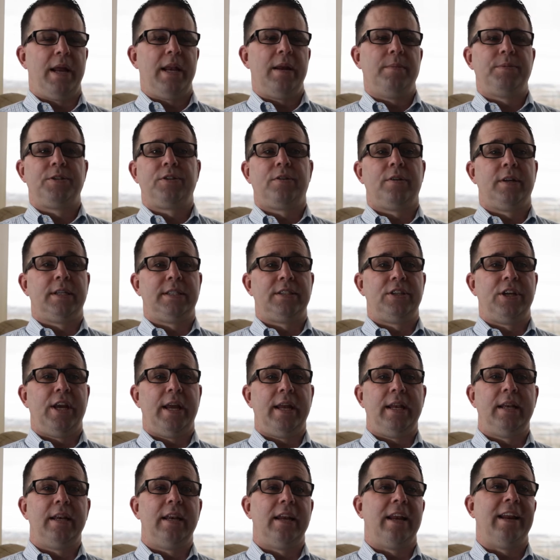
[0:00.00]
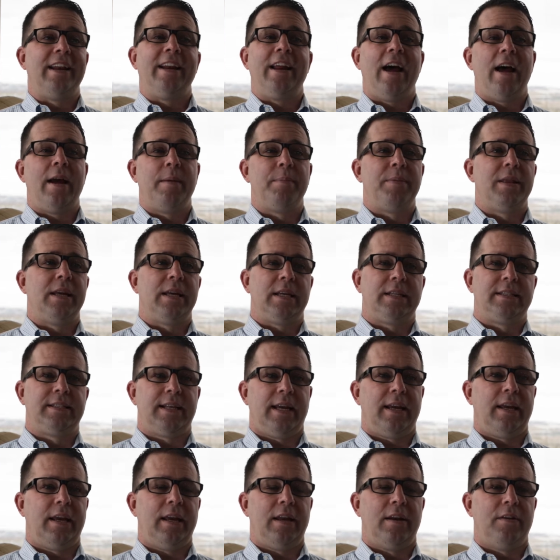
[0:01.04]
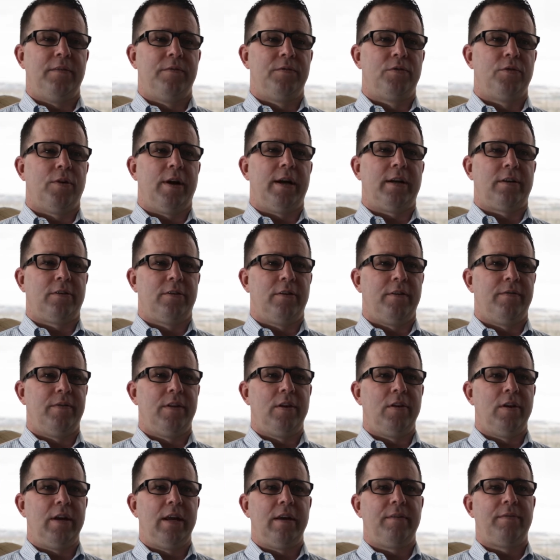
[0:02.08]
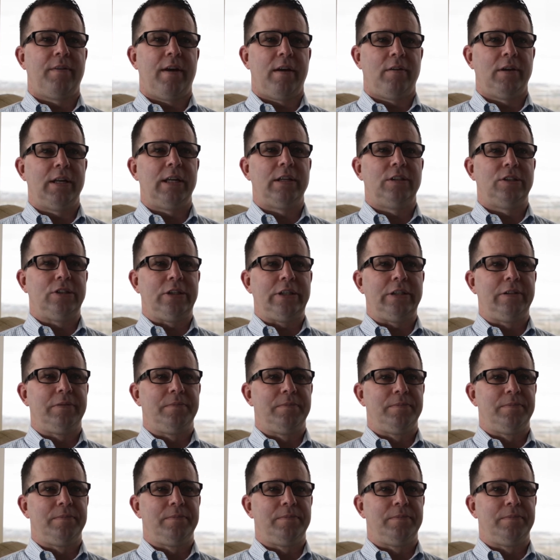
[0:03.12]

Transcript: name is Chris Yaden, and I'm the Executive Director of the Younique Foundation.